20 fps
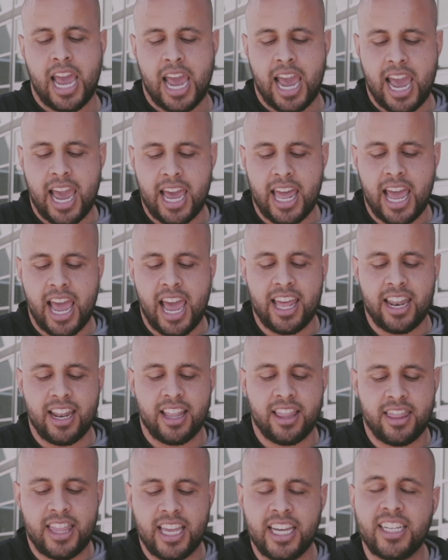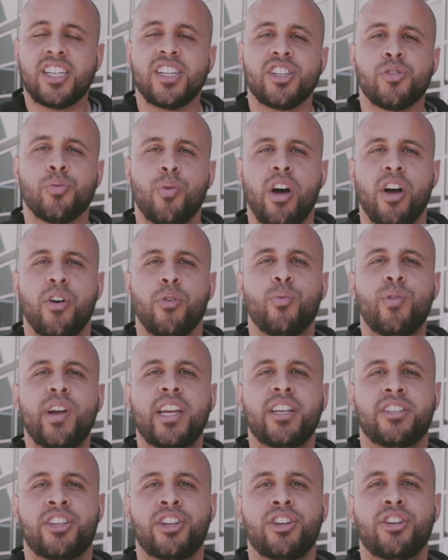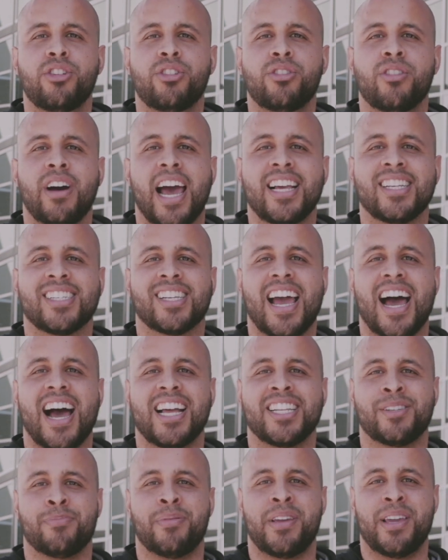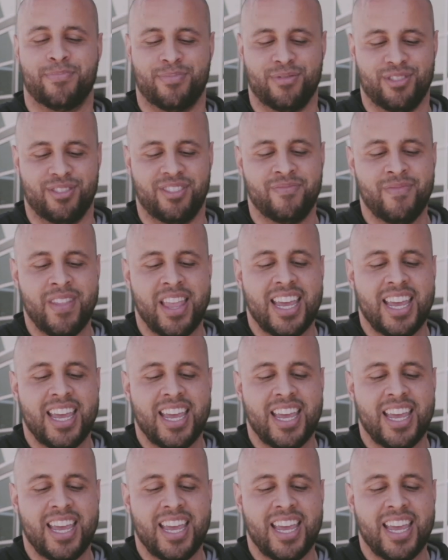And this is what we do as God's people,